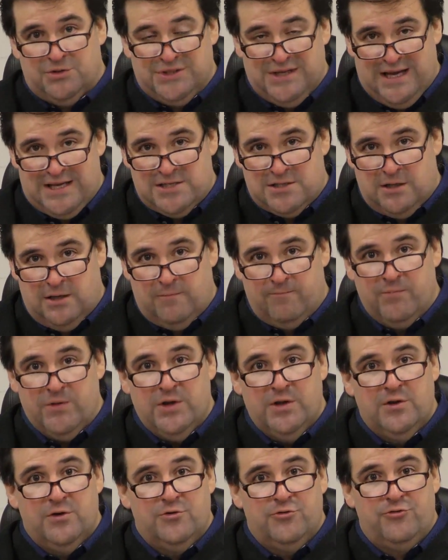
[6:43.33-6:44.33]
testing,
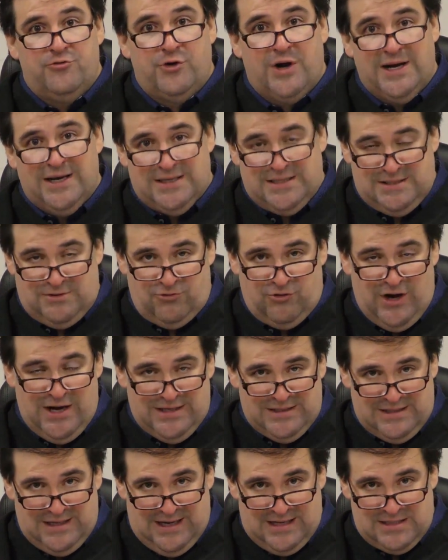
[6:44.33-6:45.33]

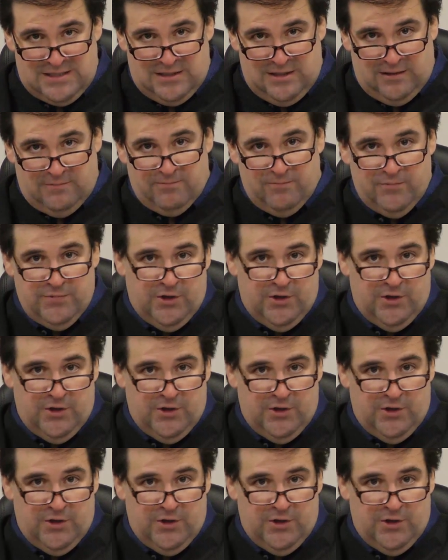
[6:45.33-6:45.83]
drug testing.